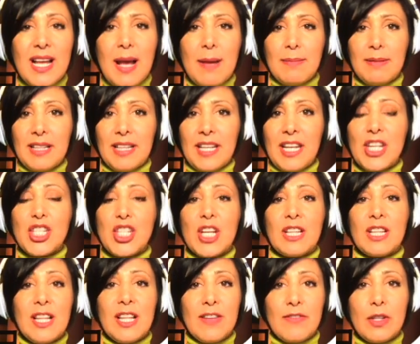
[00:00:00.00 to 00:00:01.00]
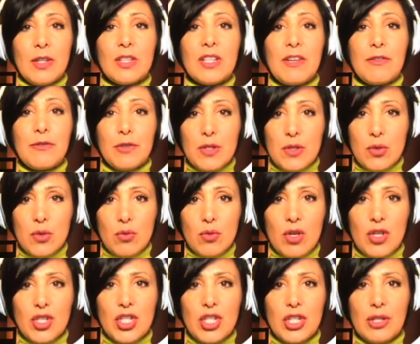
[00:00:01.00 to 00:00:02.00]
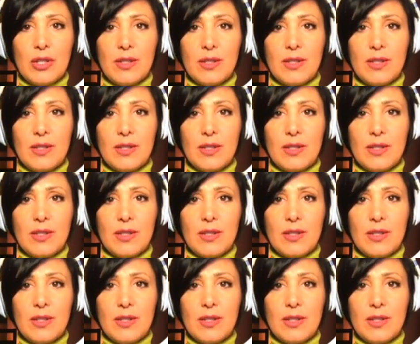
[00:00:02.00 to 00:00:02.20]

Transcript: application level infrastructure.